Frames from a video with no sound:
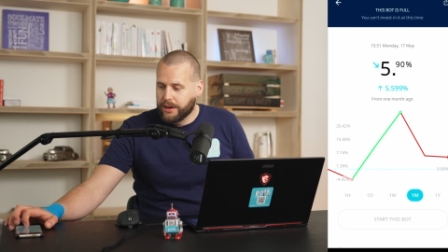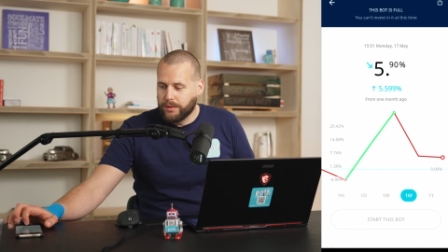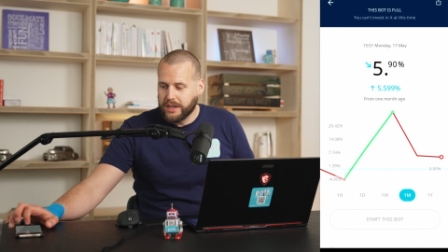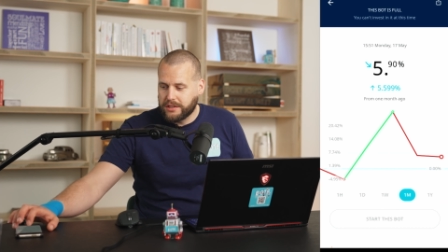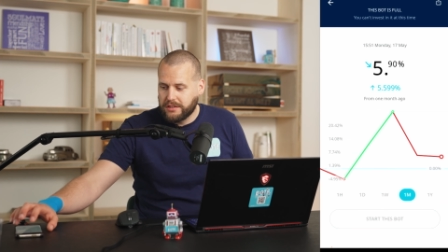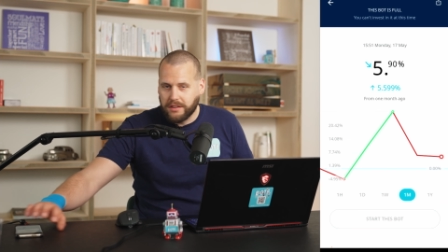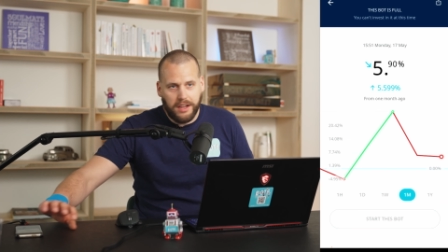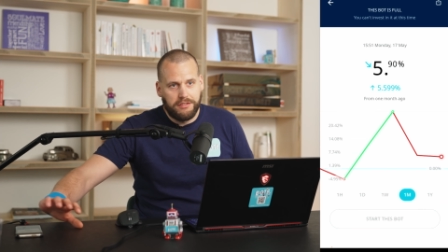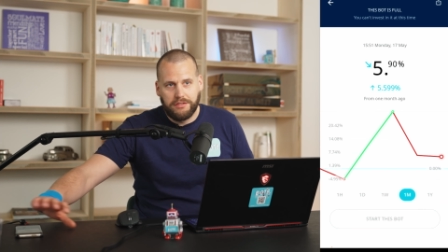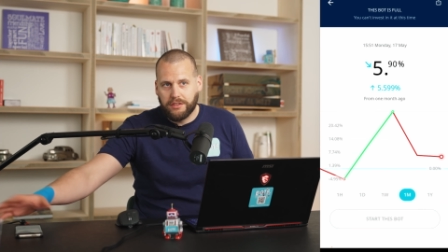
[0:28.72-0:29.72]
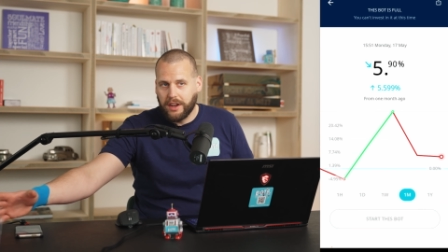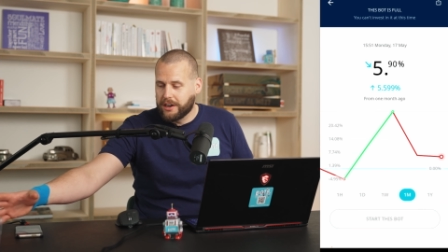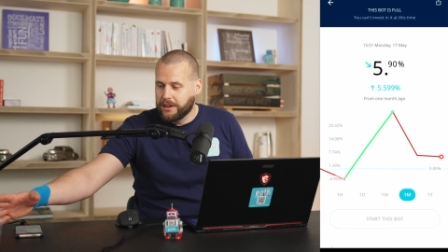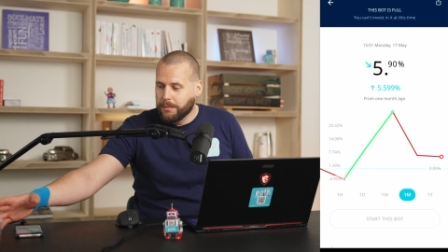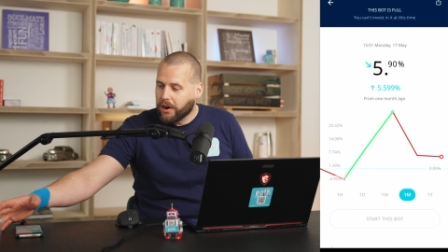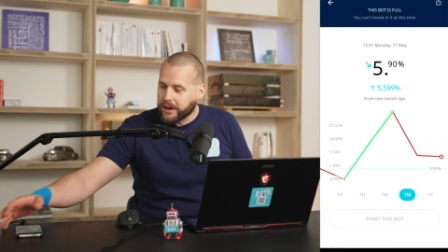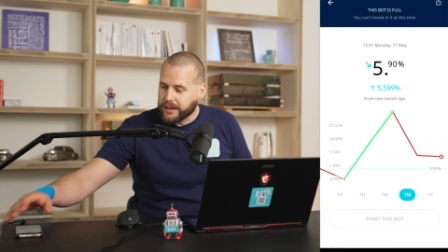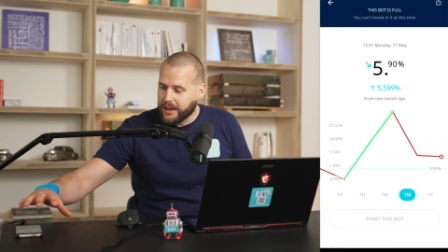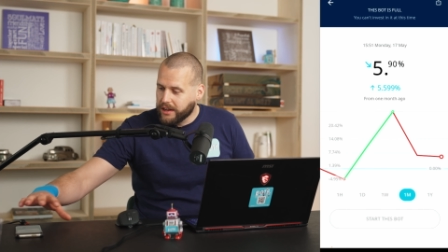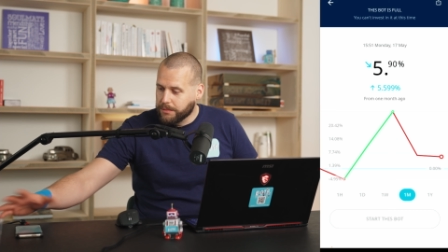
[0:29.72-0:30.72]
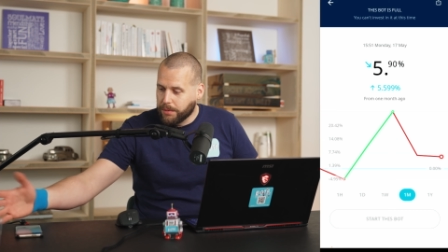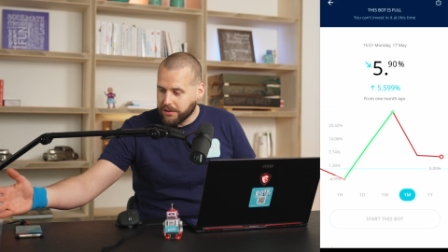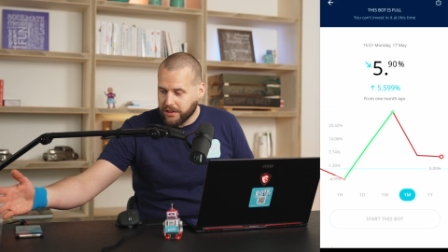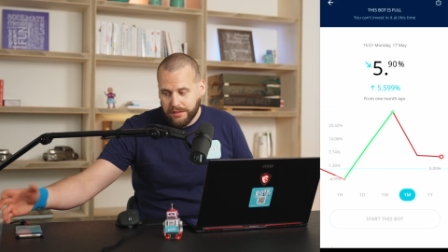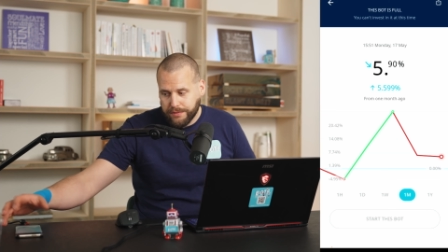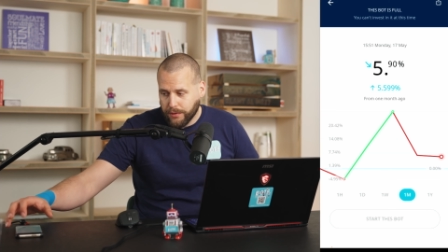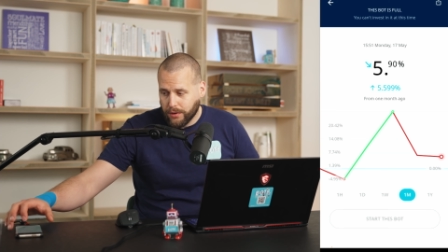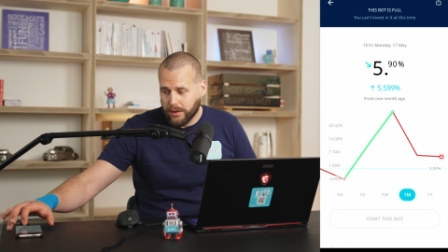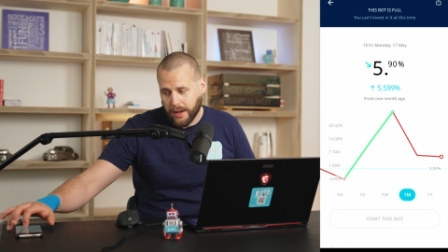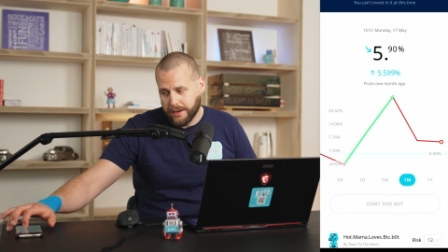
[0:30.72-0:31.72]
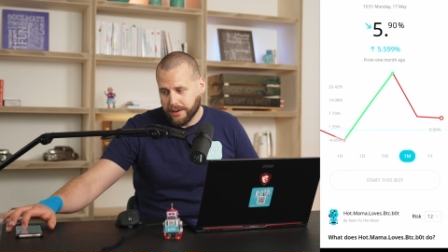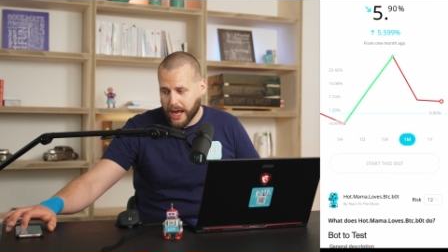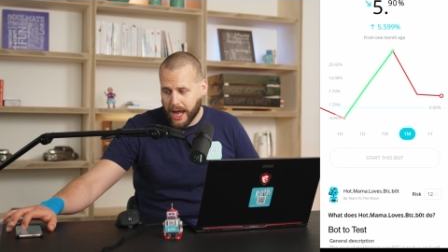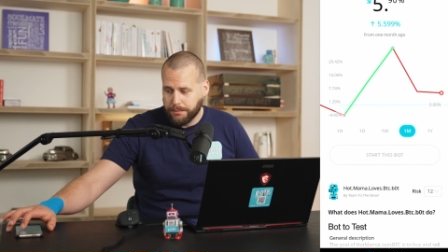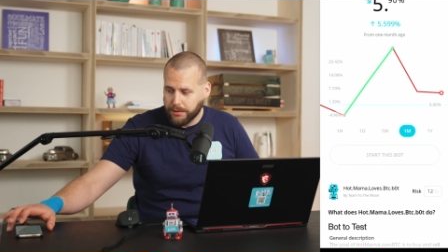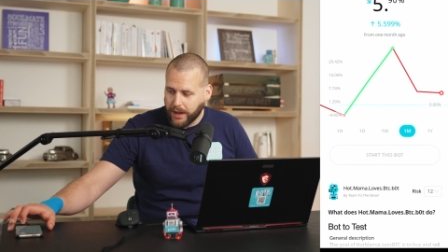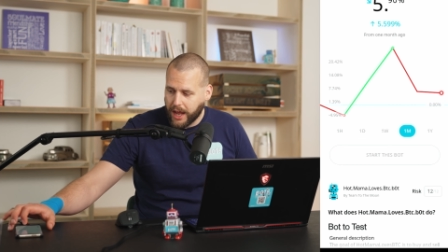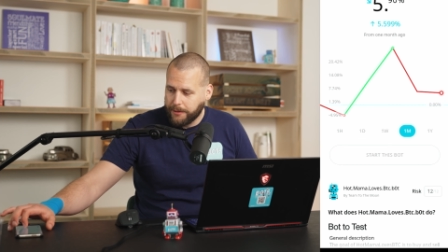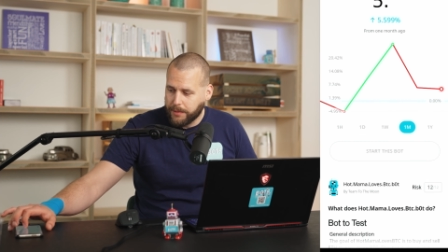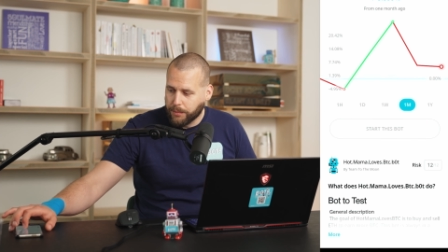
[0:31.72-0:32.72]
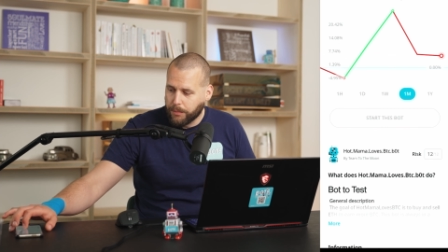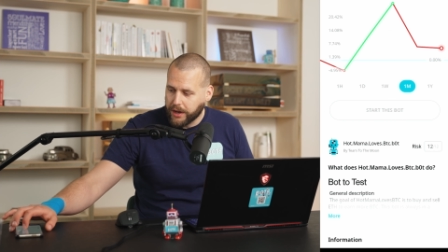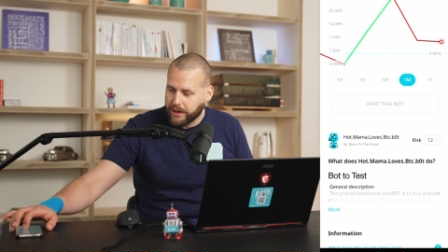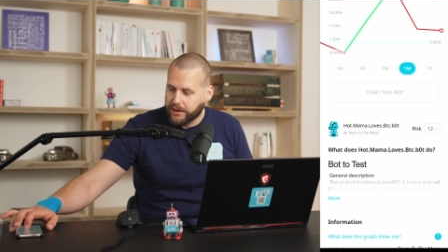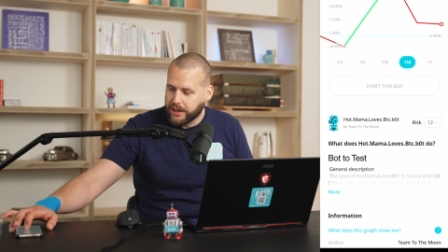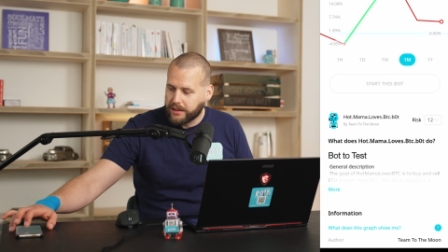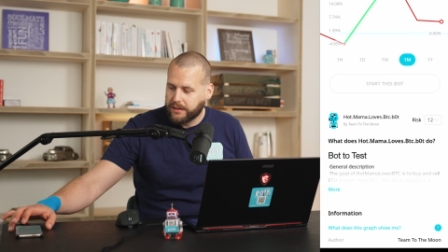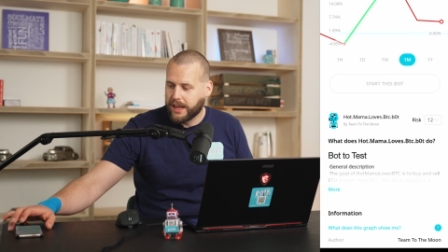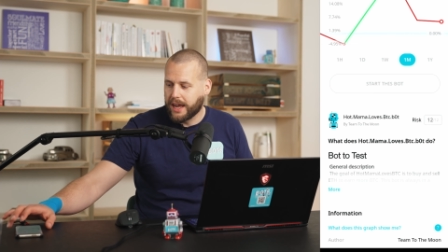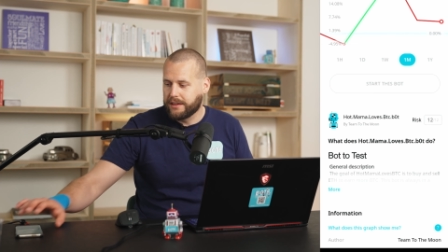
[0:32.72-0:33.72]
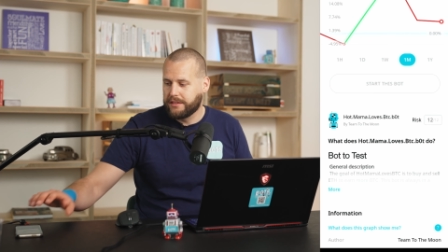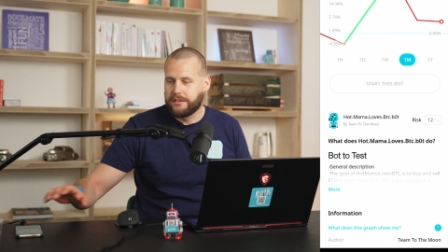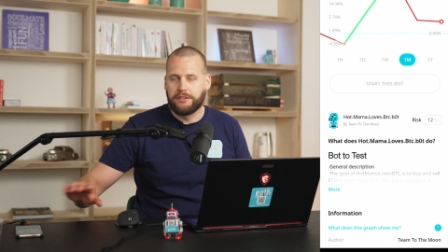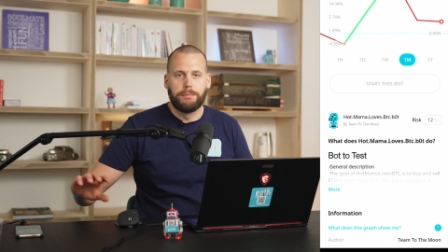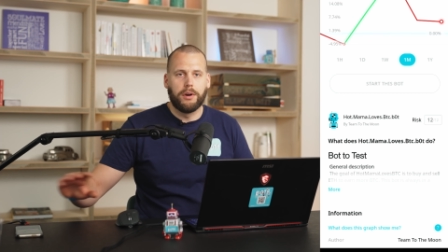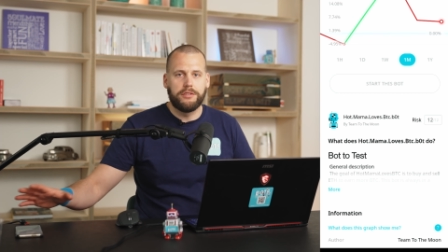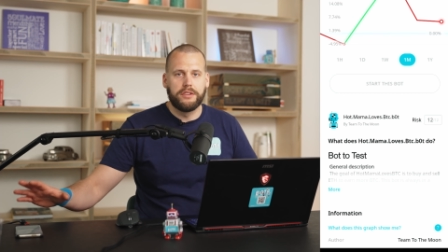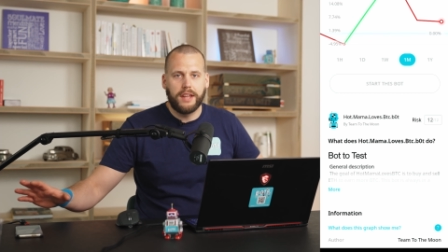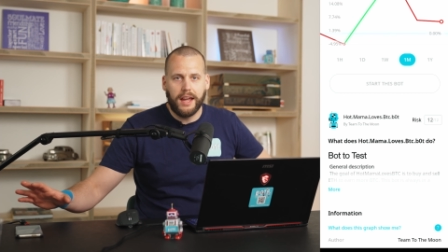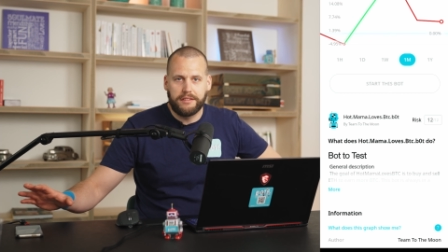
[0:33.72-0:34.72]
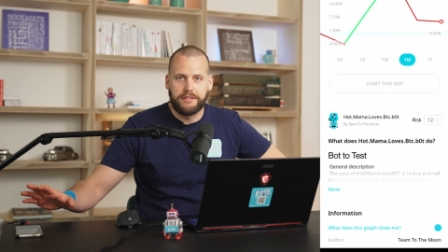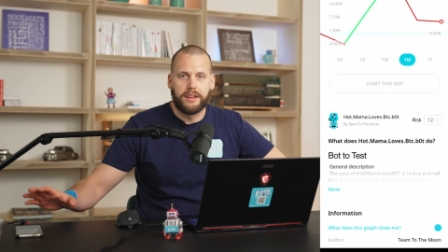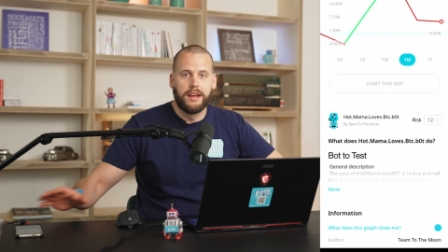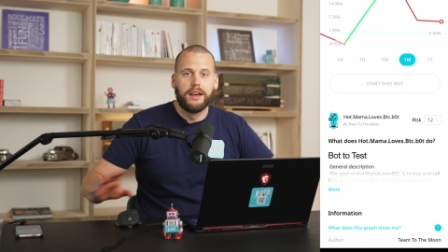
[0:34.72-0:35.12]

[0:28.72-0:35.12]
which is clearly marked, the bot is full and you can't put any more money on it as this is bots to test.